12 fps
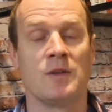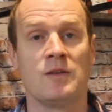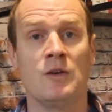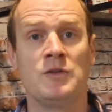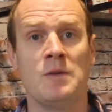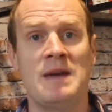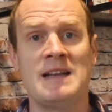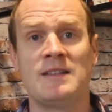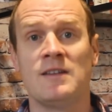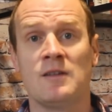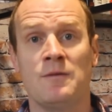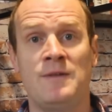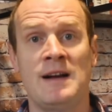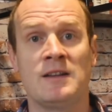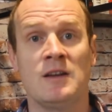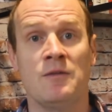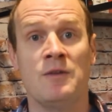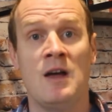So to make this
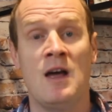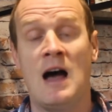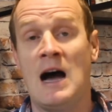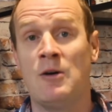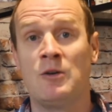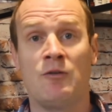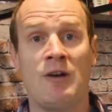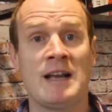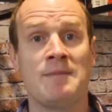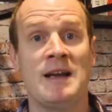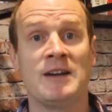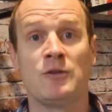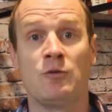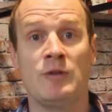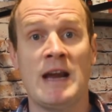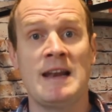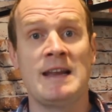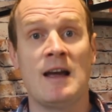effective, I would recommend
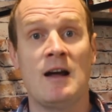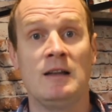creating